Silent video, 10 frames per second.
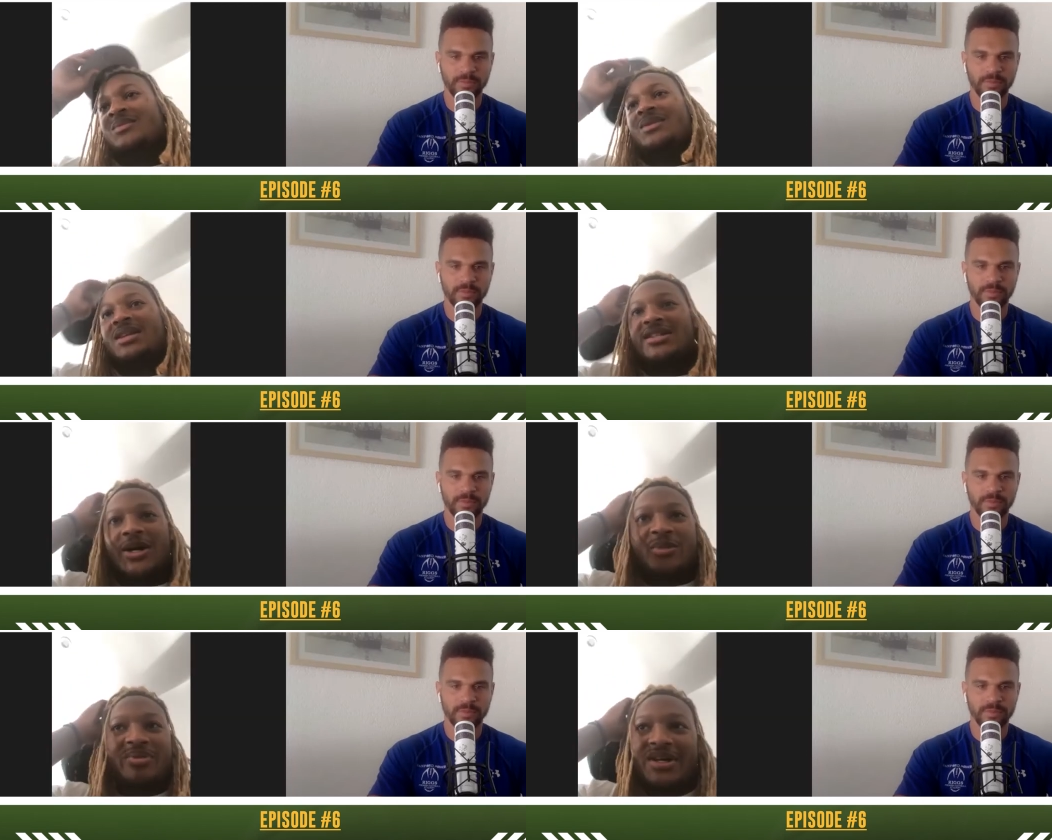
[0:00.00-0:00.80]
Speaker 1: it's all
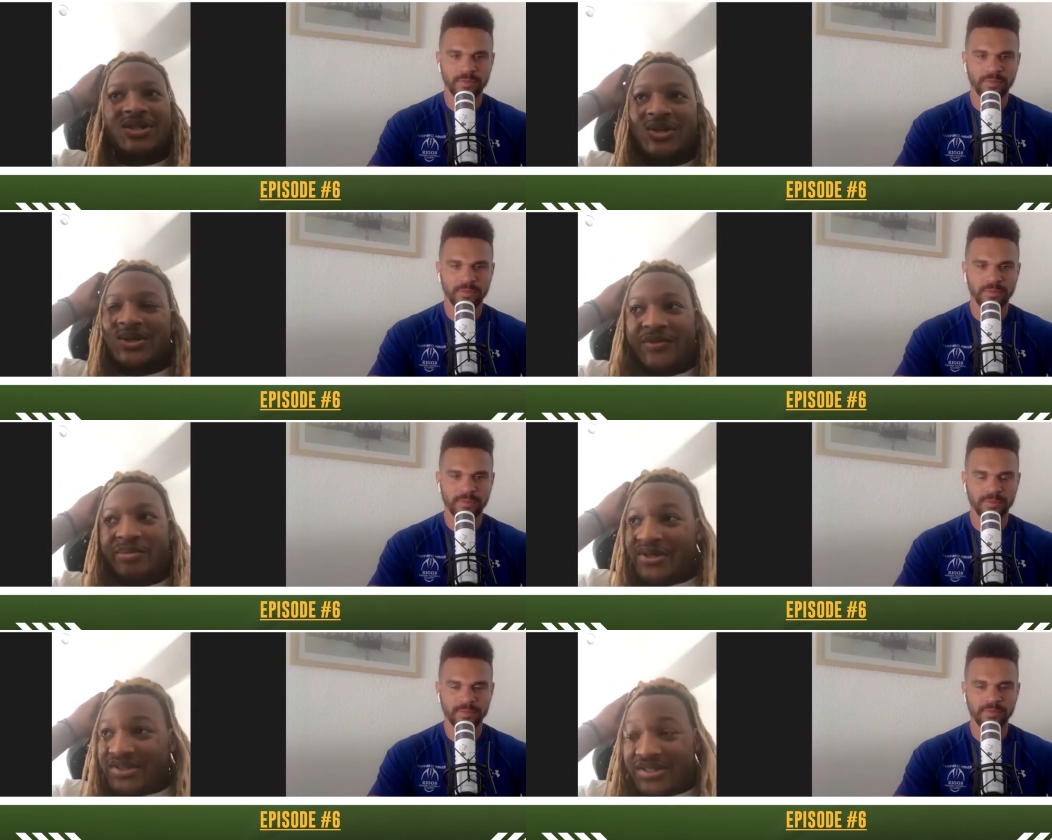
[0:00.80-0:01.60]
depends. You know, every
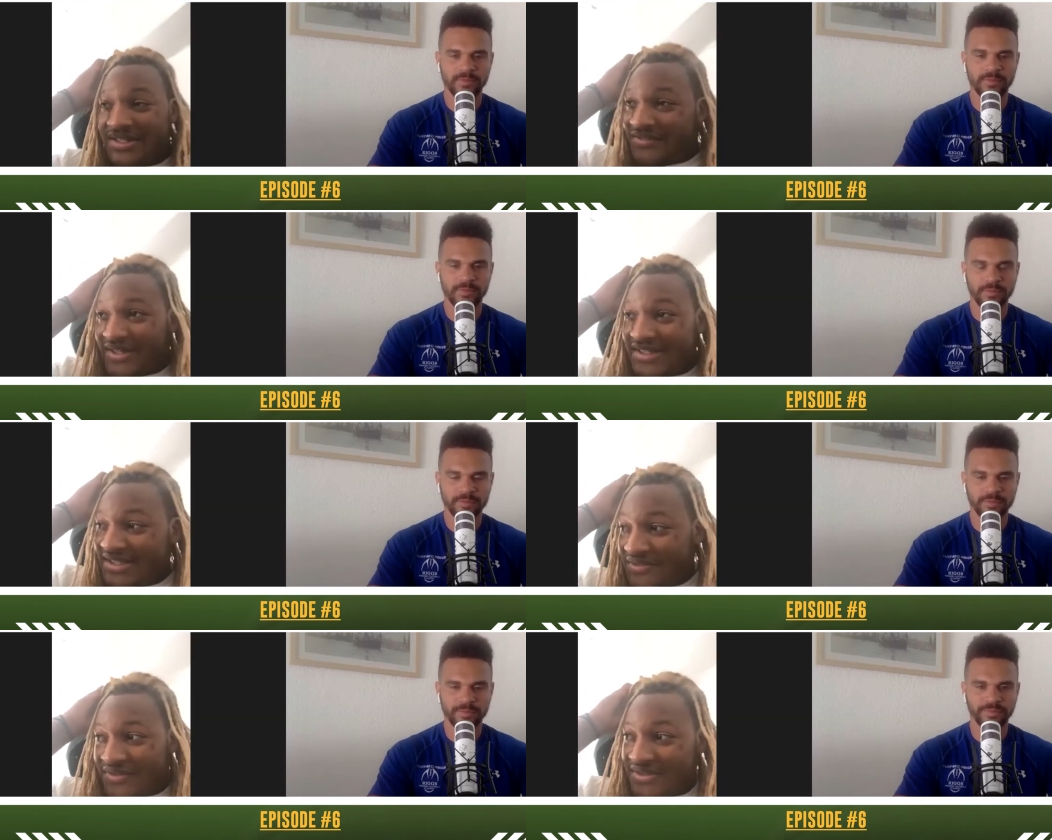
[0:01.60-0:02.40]
person in the NFL is
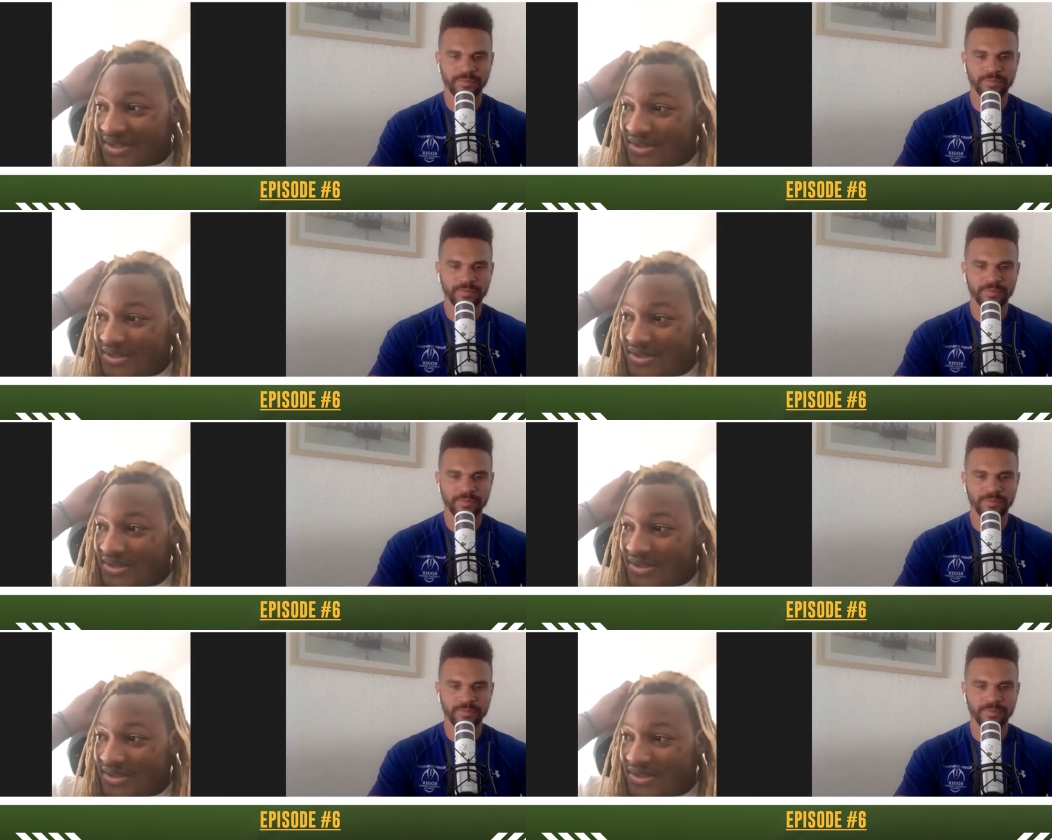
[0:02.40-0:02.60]
different. So